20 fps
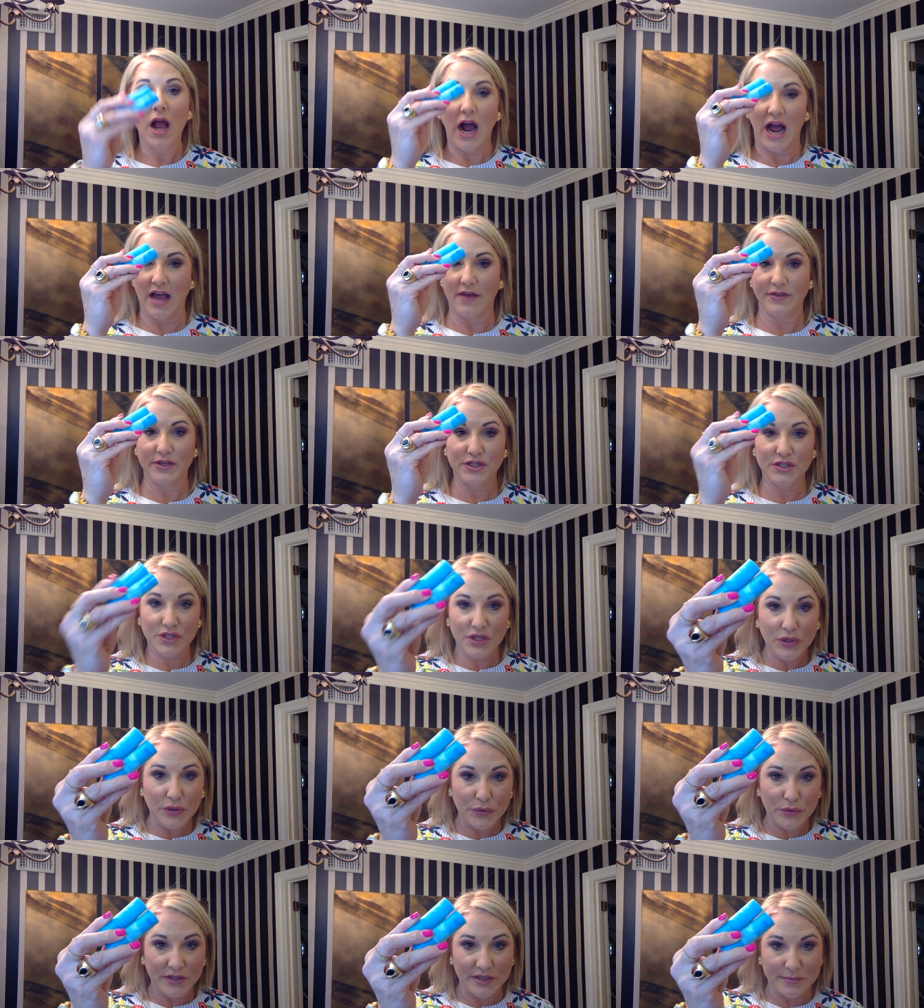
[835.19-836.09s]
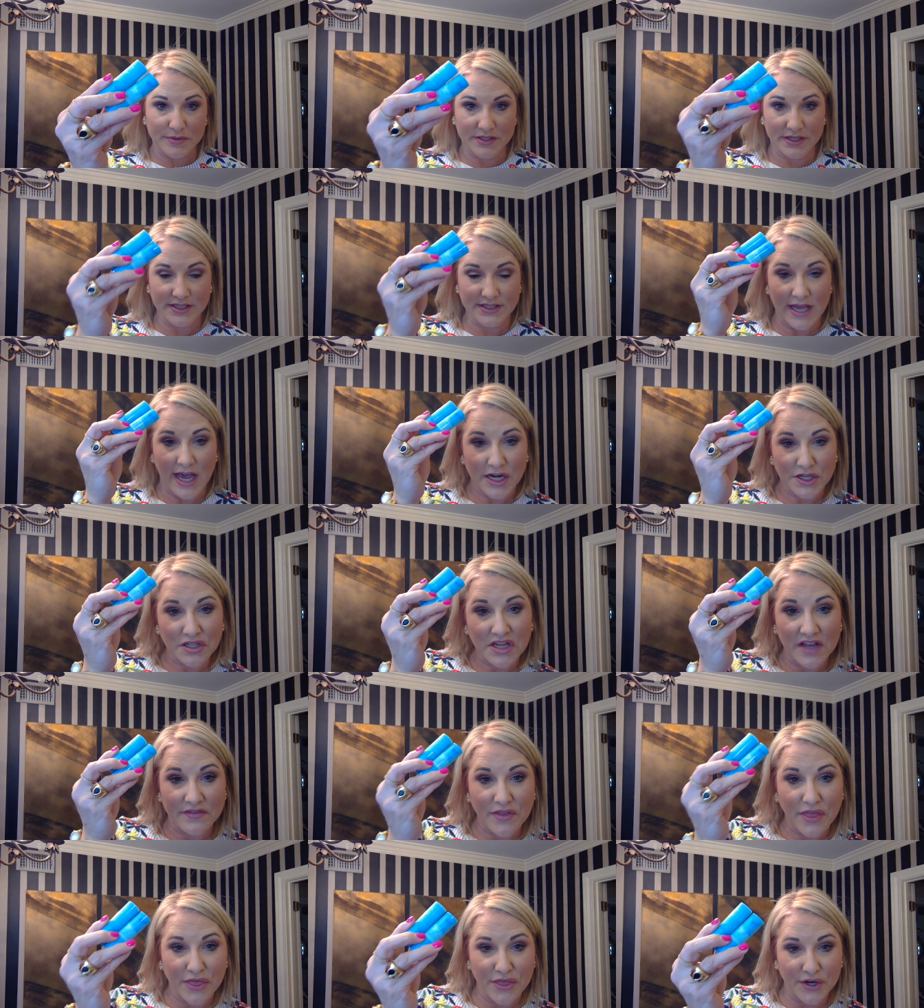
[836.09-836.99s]
I have these two lipsticks. I actually
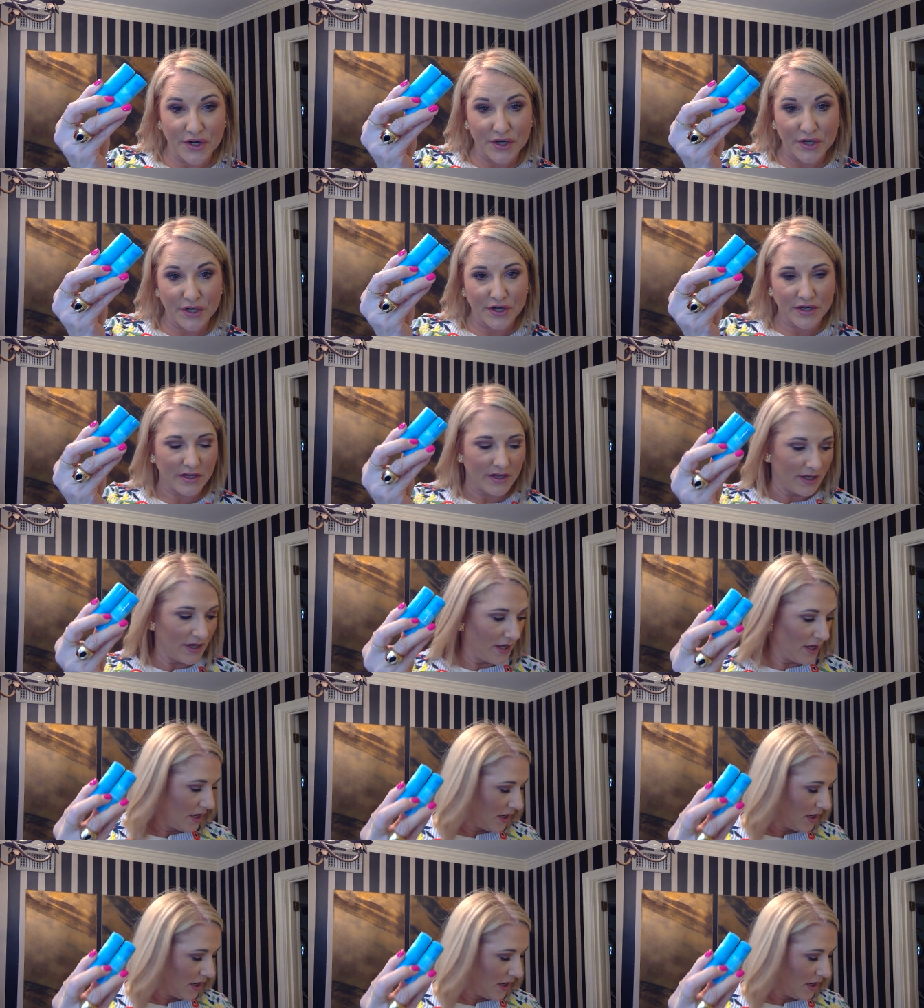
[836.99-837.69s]
have a third.